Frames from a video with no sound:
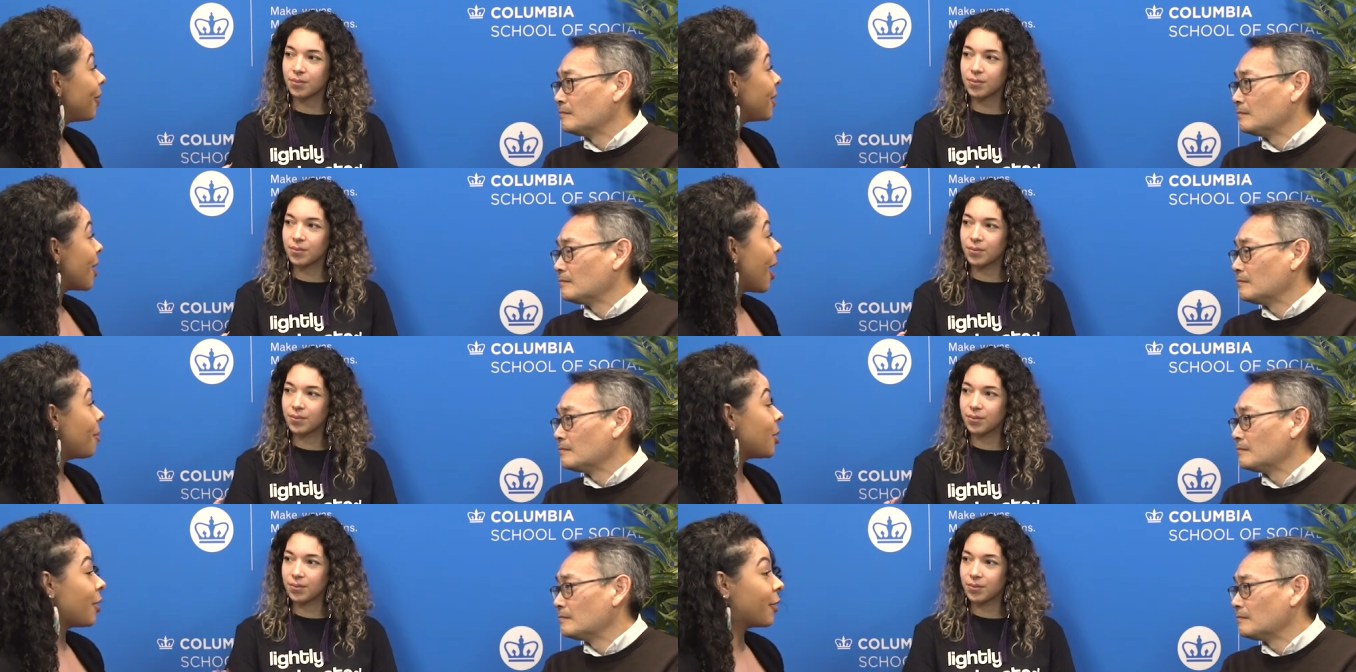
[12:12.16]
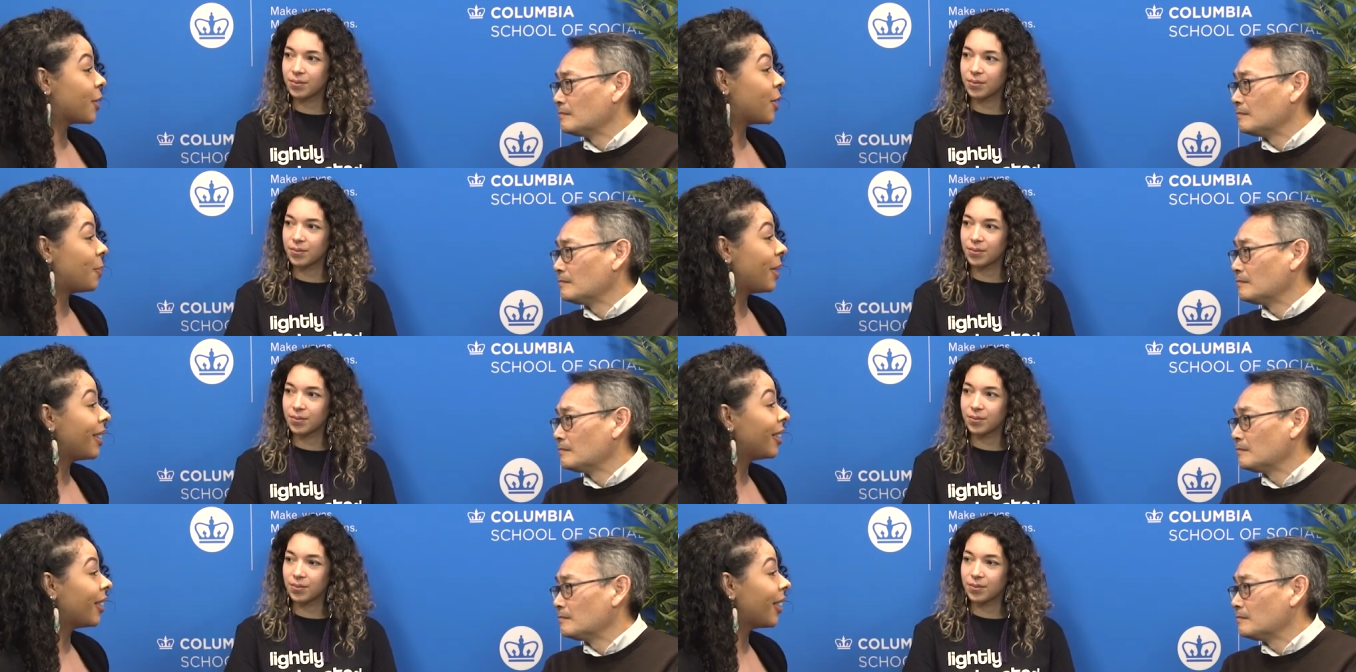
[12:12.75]
Speaker 1: at the time, Jennifer
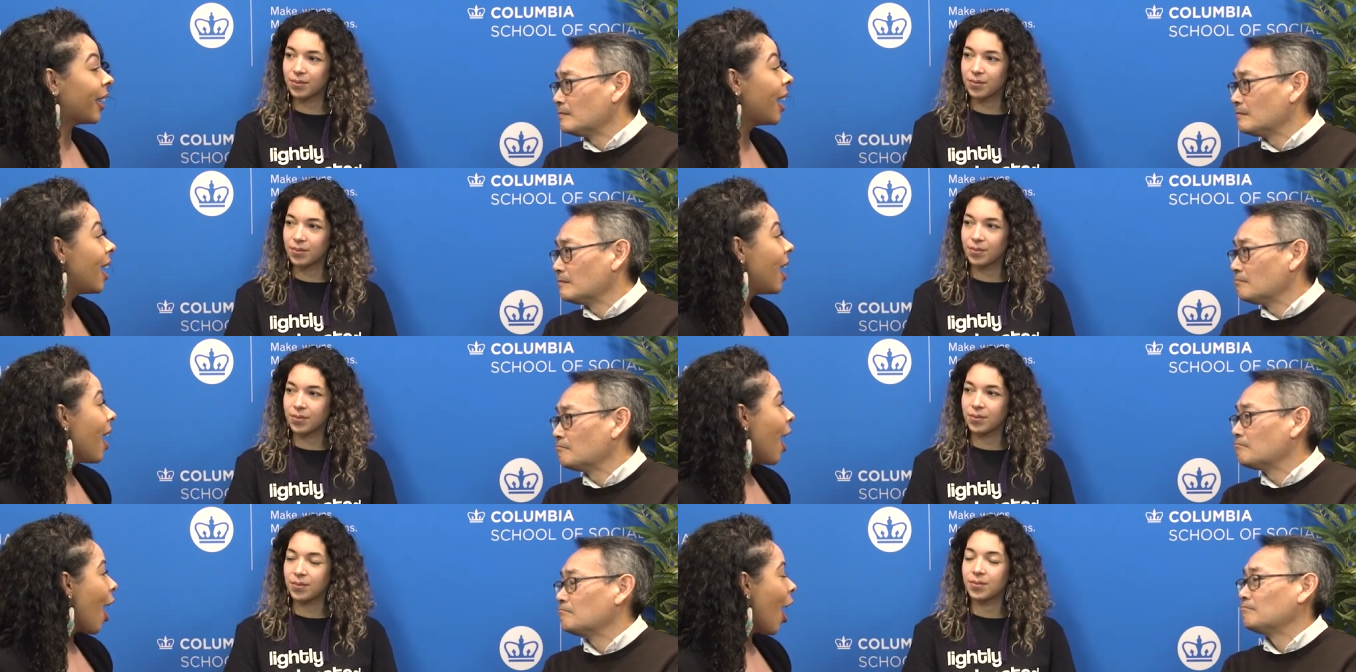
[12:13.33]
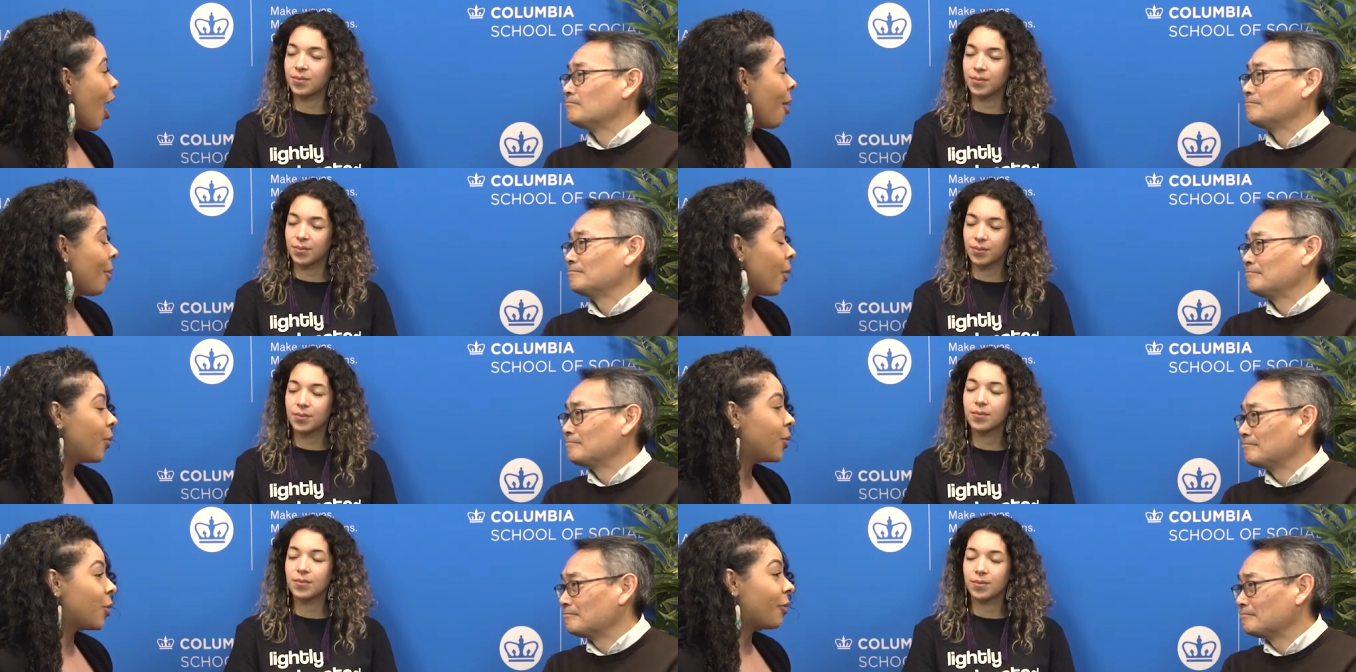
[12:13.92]
Spiegler, um,
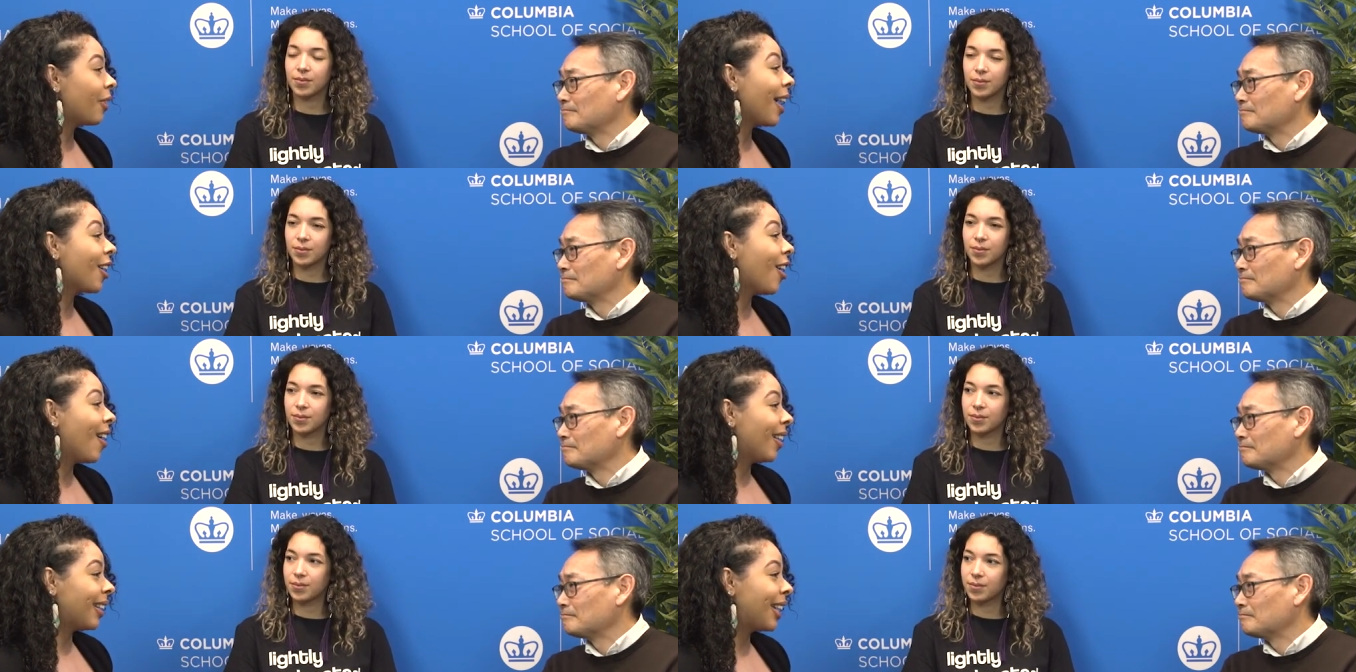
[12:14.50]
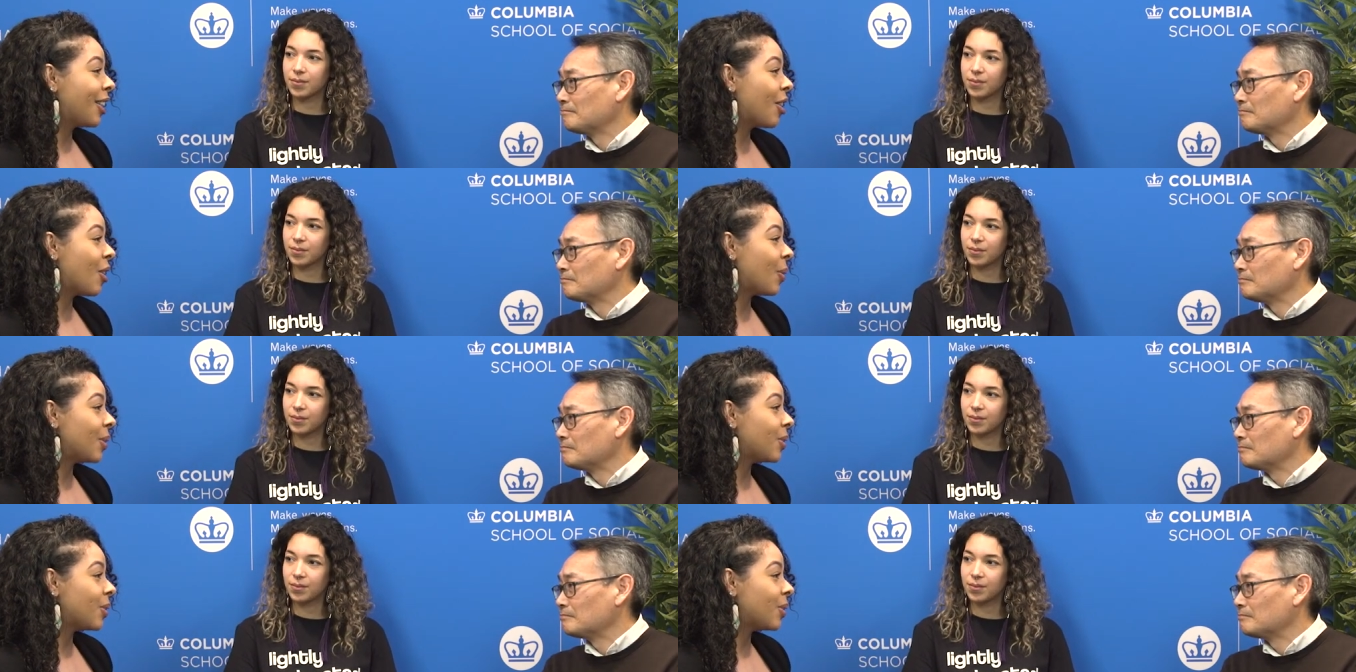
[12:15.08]
who's over at Kognito.